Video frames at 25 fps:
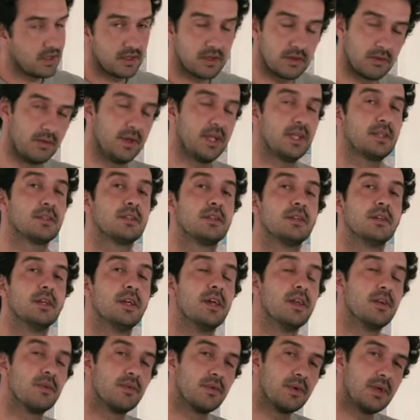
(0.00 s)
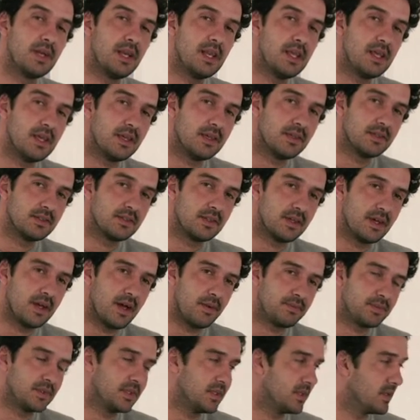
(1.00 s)
incorrect. It really is
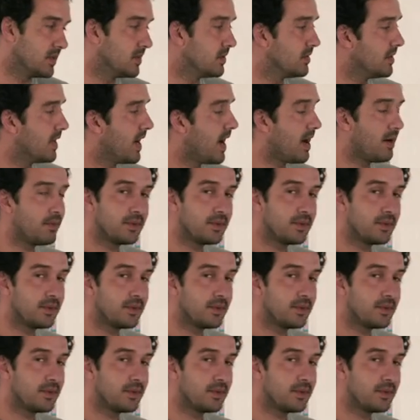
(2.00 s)
up to you.